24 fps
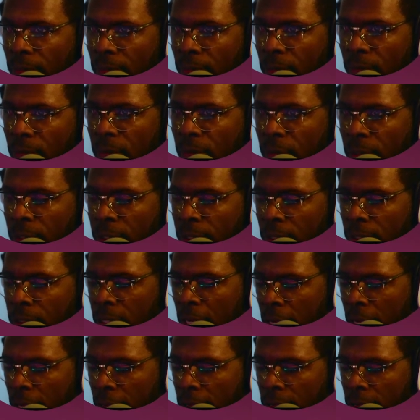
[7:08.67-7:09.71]
And so
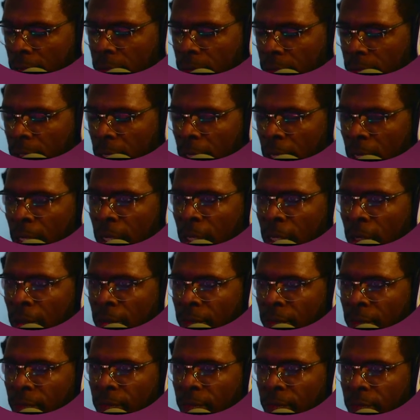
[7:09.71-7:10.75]
now
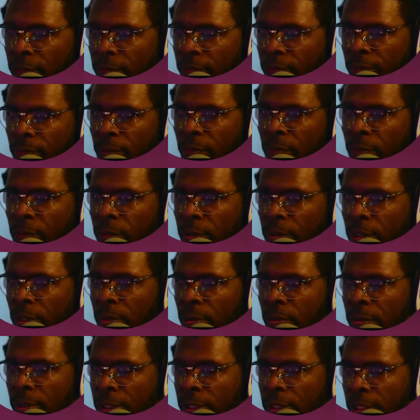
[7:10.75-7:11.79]
we go
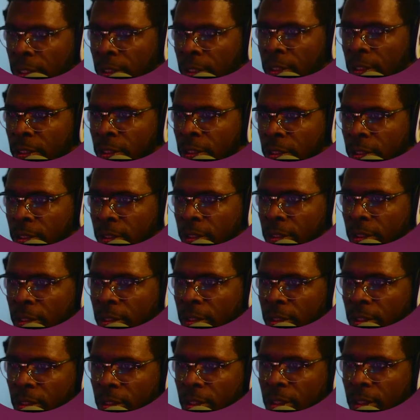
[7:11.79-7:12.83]
into
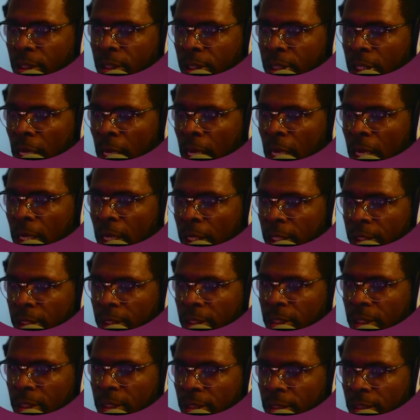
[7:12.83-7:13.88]
docs,
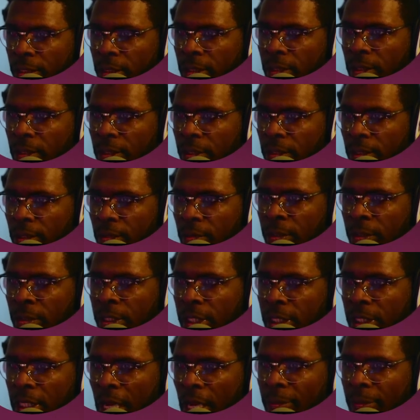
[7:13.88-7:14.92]
we just
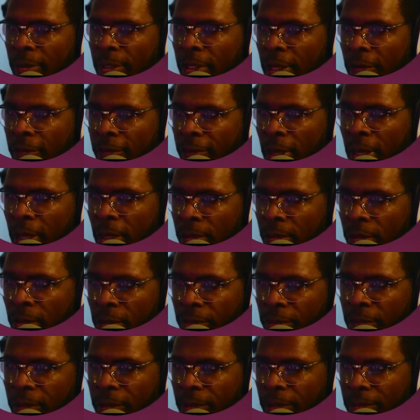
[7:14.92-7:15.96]
copy that file
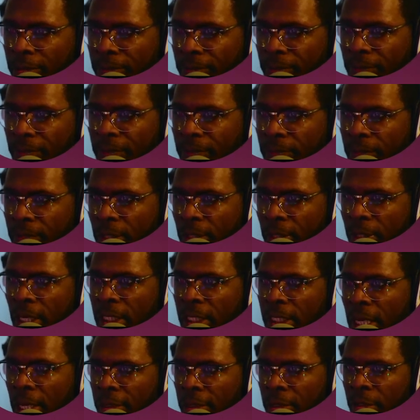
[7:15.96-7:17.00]
over. So that's
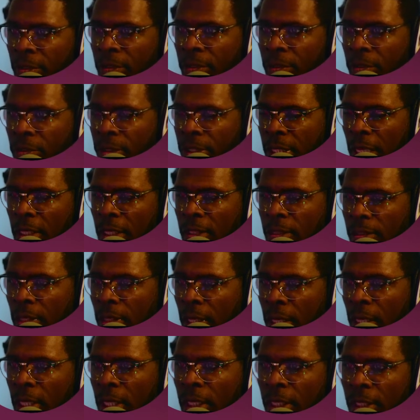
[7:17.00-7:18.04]
how you use that
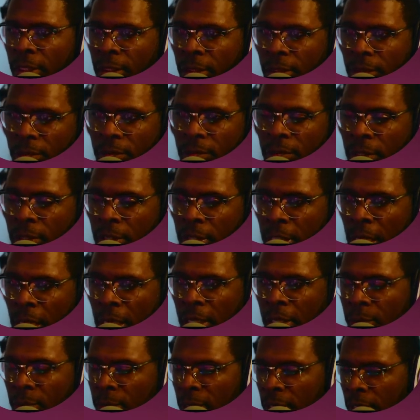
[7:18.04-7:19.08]

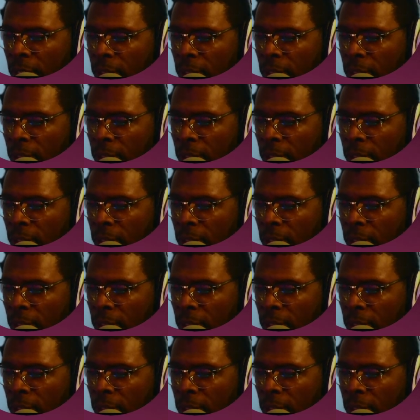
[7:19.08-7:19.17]
command.